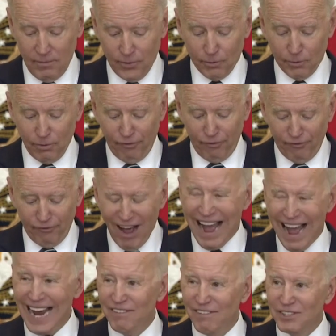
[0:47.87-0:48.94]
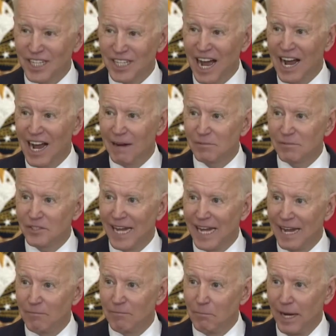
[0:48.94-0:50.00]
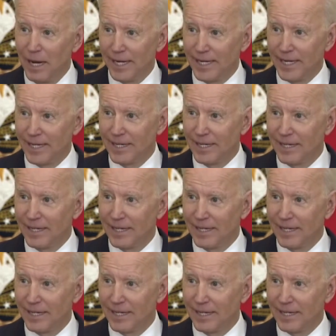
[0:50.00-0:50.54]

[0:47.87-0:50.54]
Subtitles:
there were five times that many.